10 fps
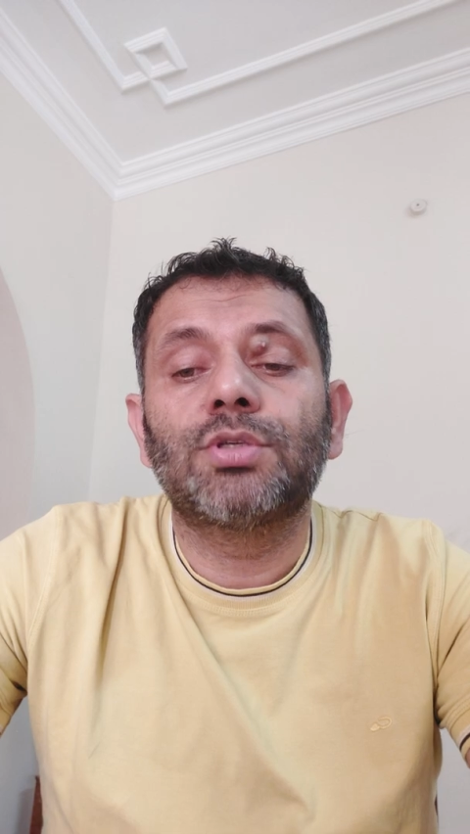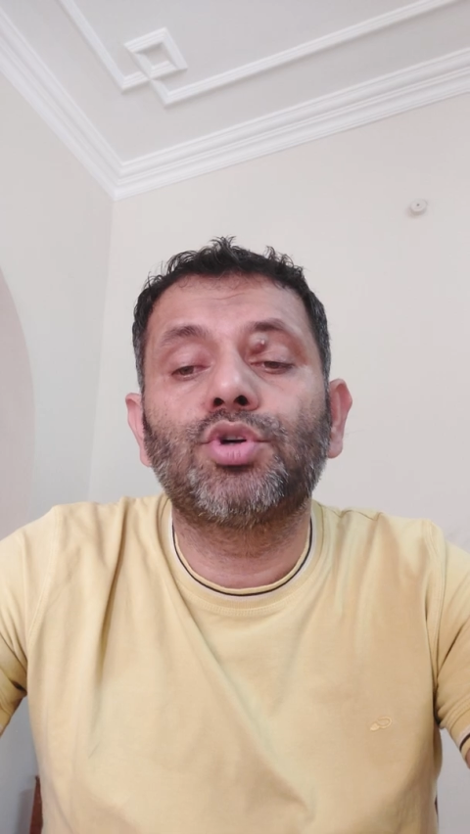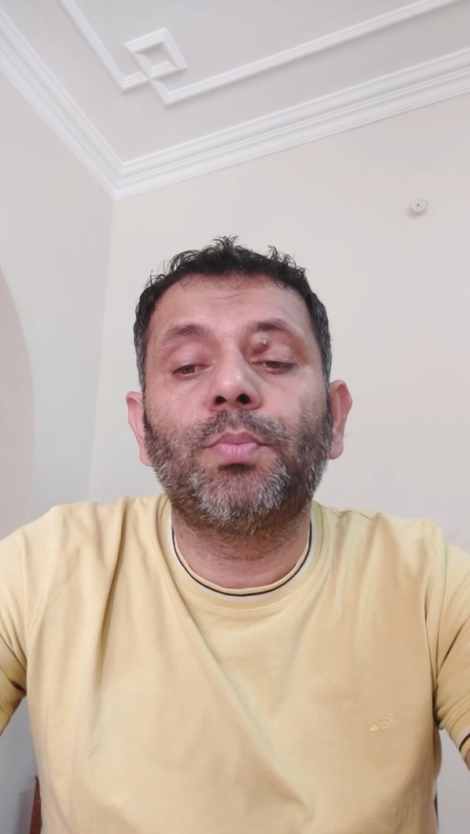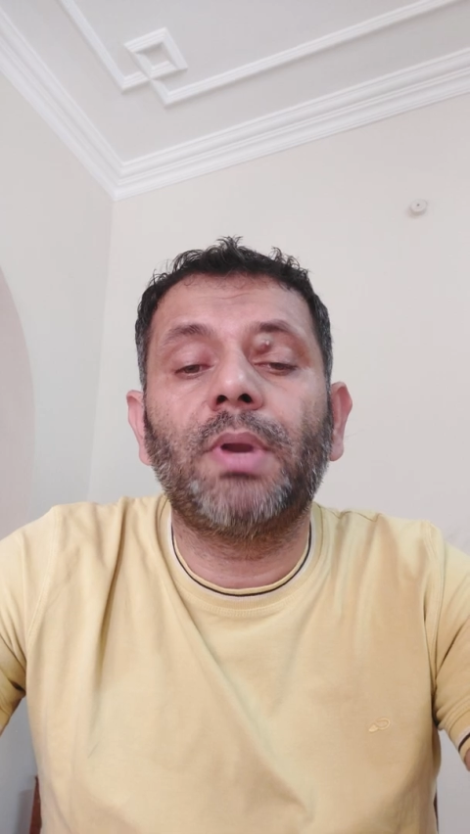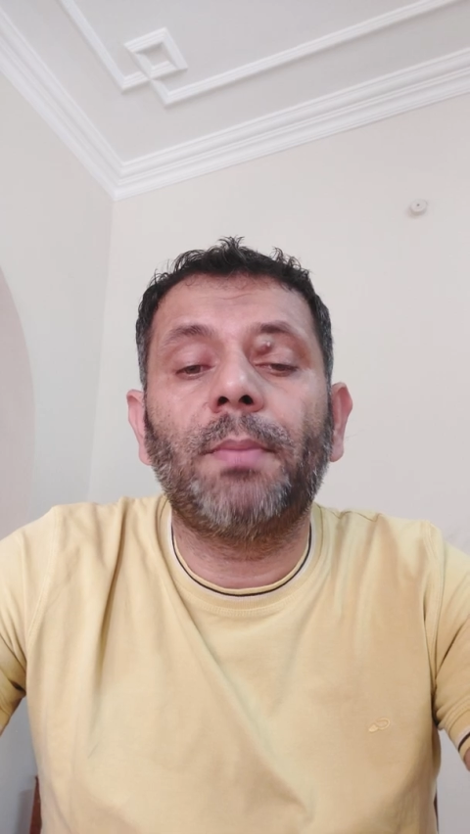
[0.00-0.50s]

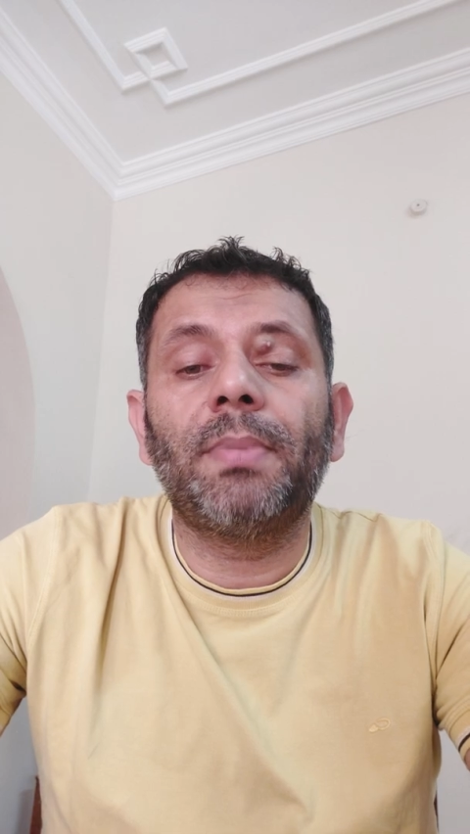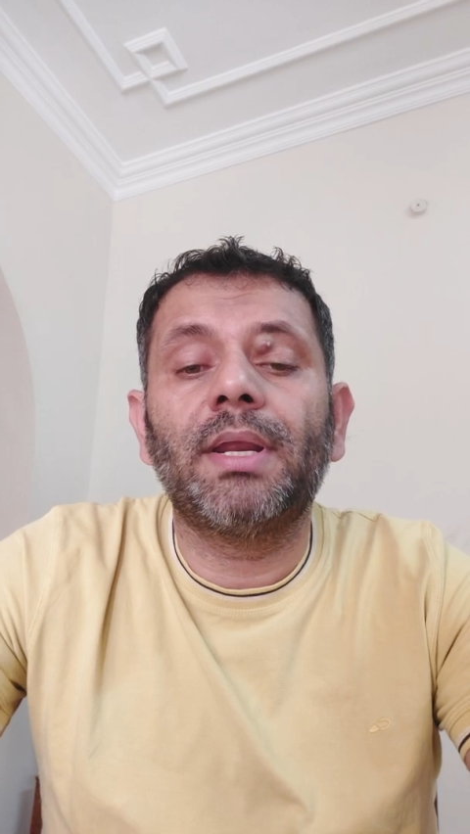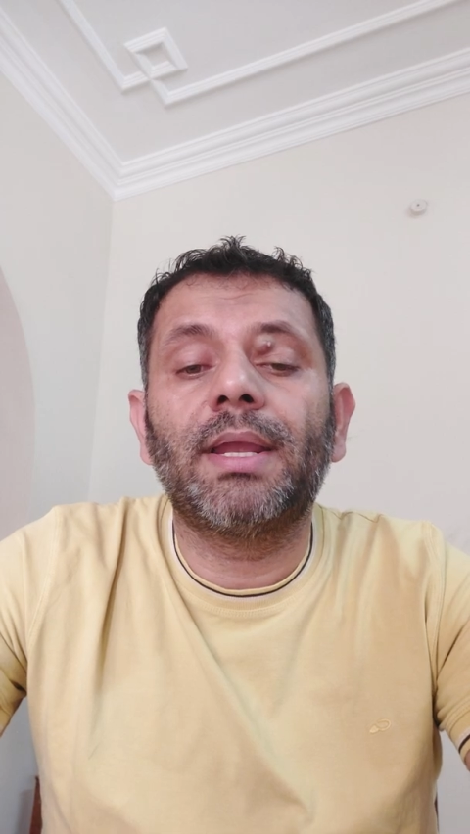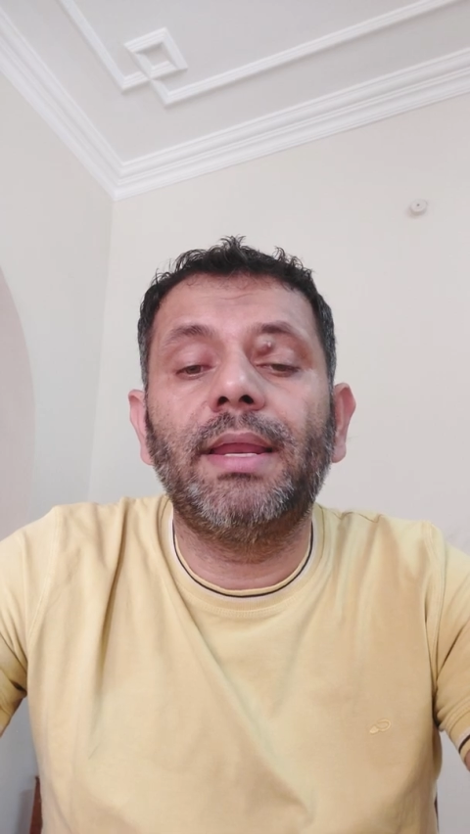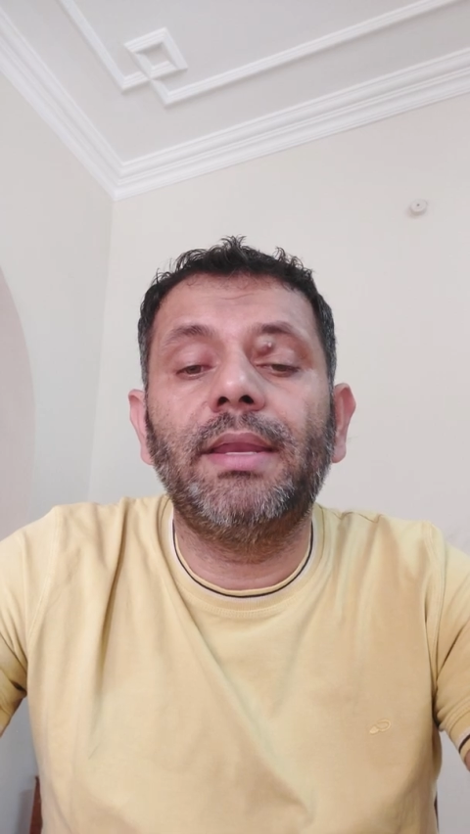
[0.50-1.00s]
So proper
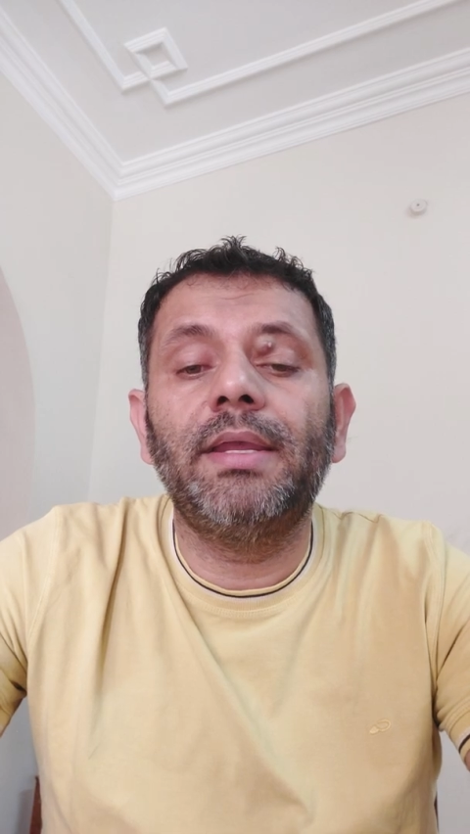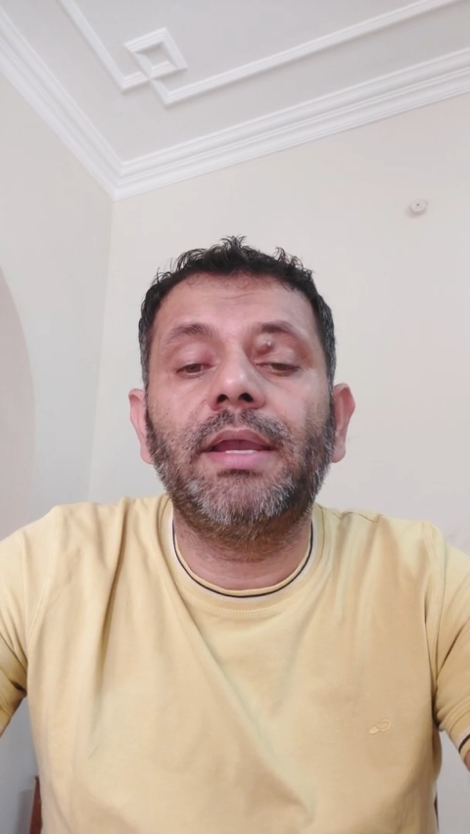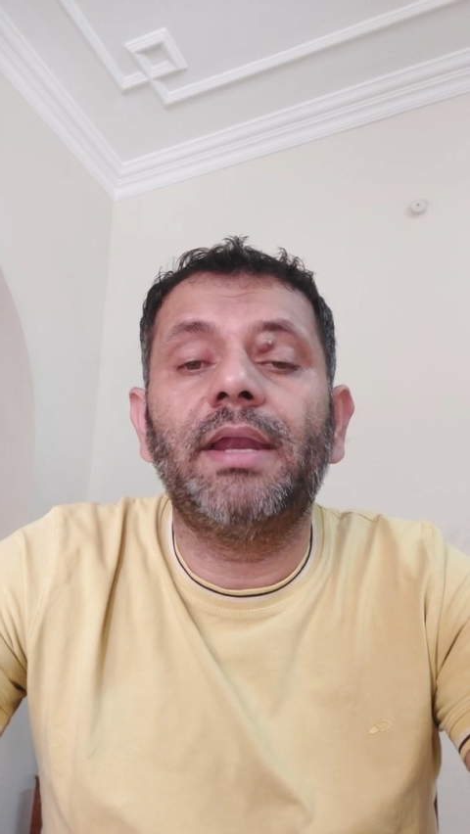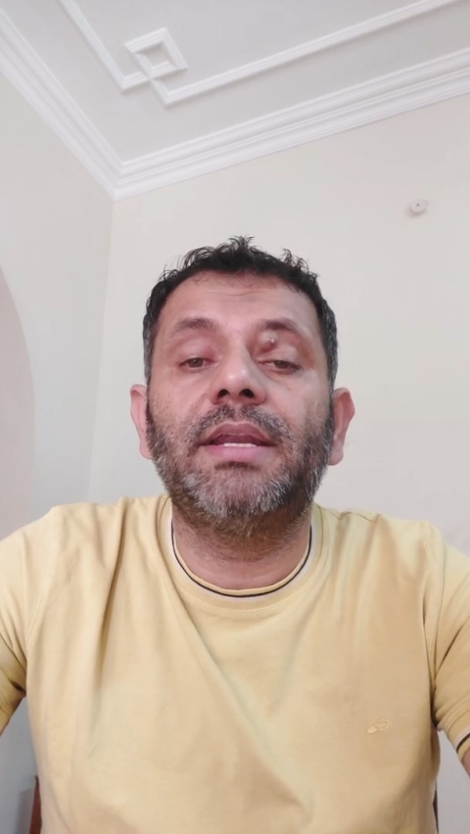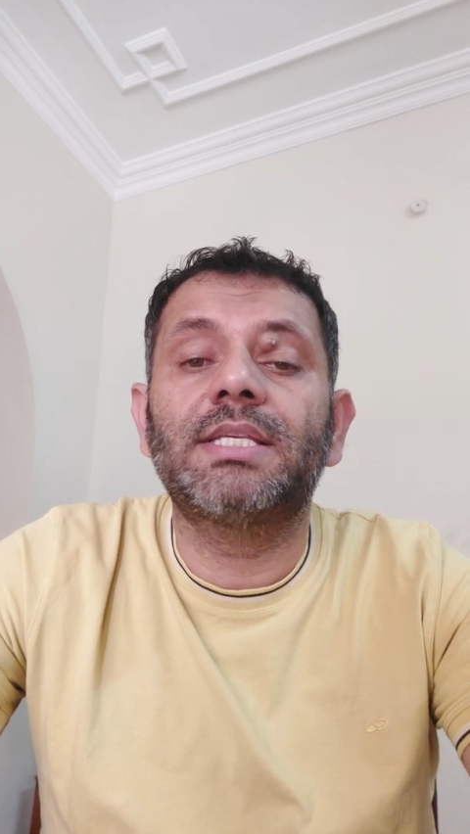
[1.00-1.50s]

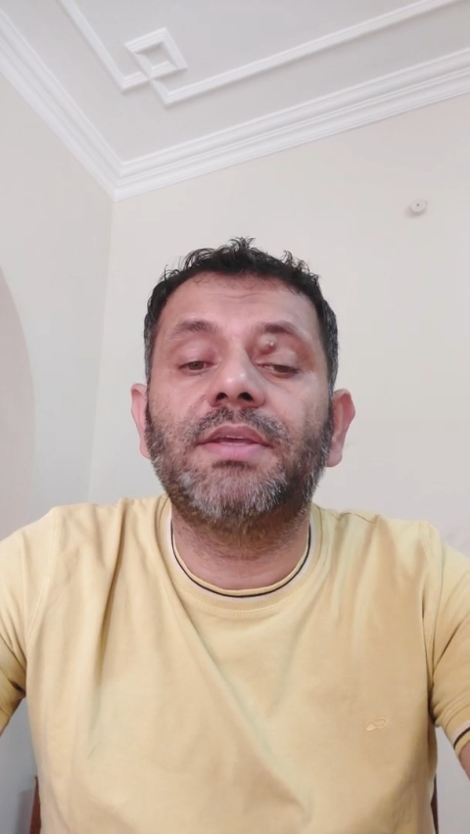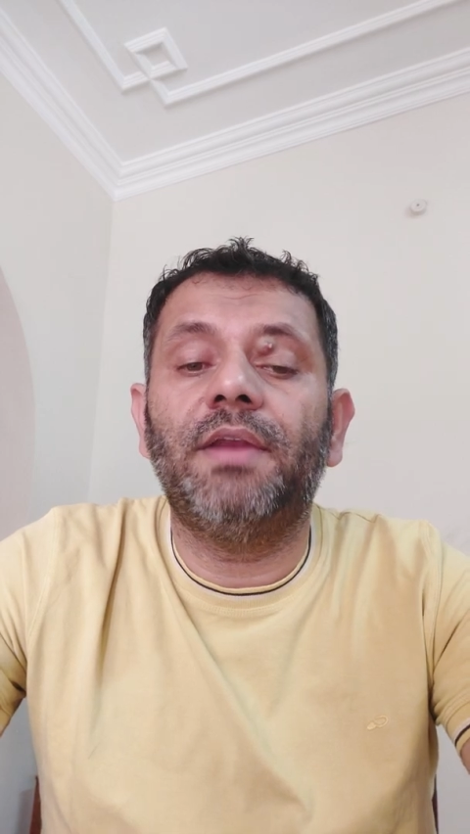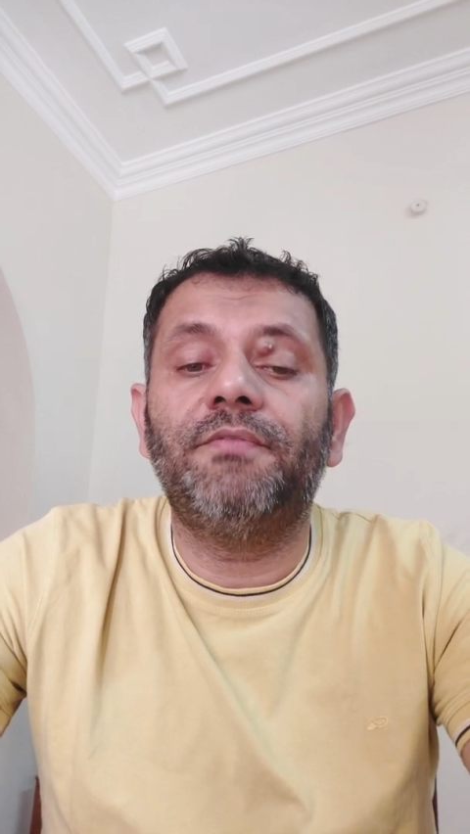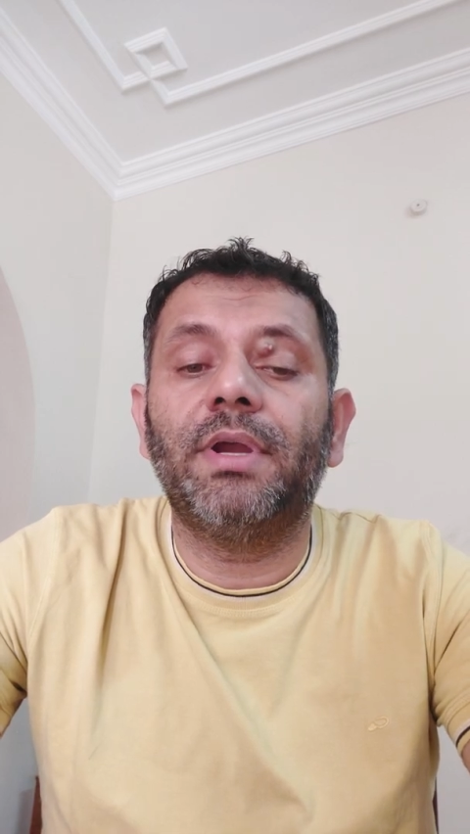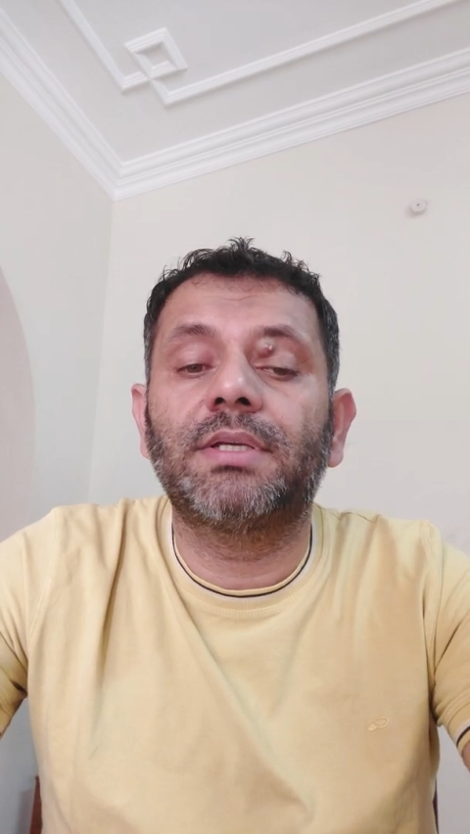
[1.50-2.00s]
cleaning and
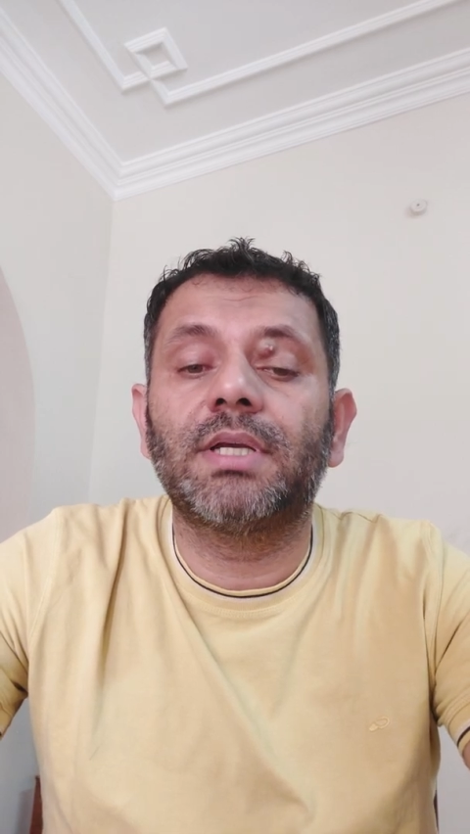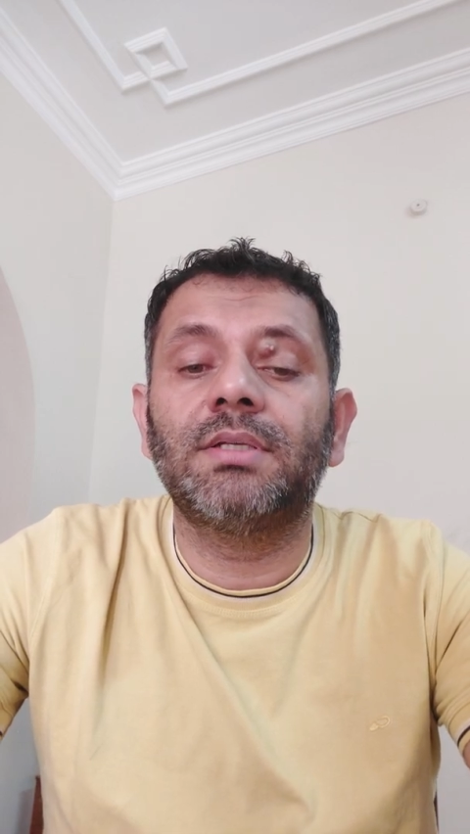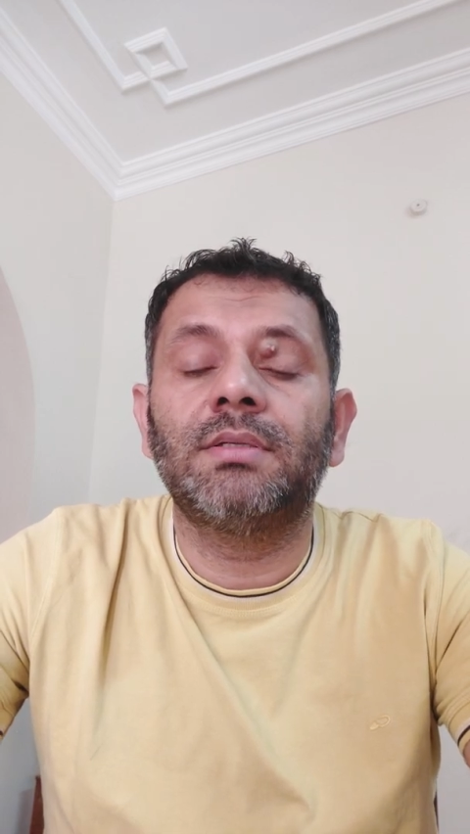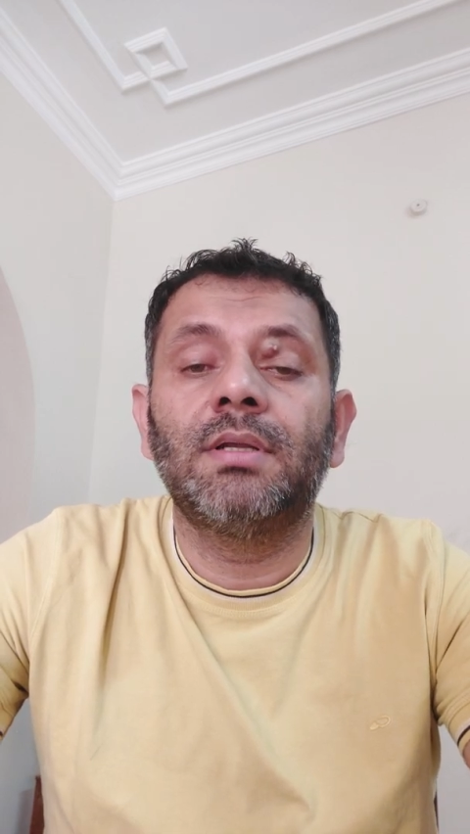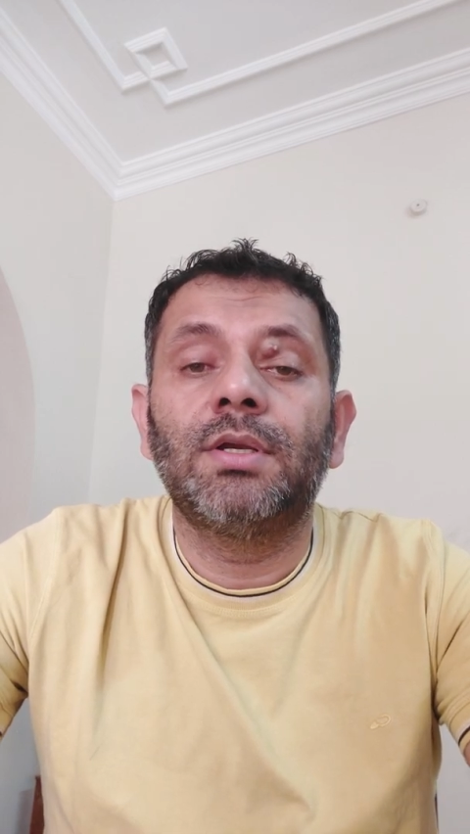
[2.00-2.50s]

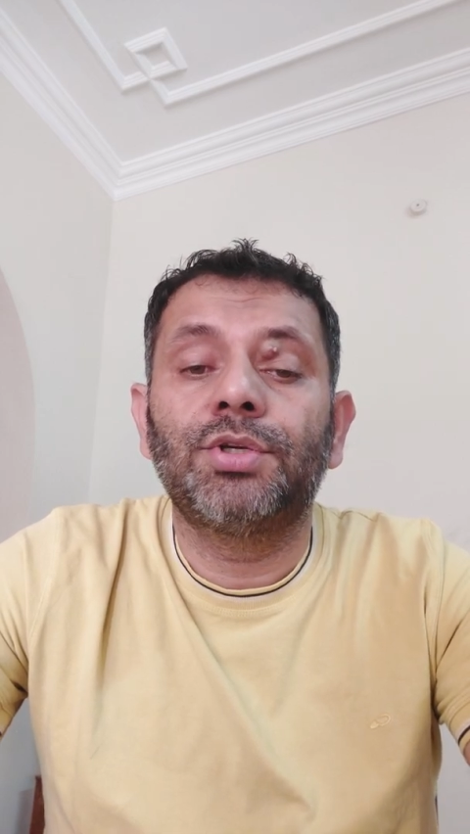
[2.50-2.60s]
disinfection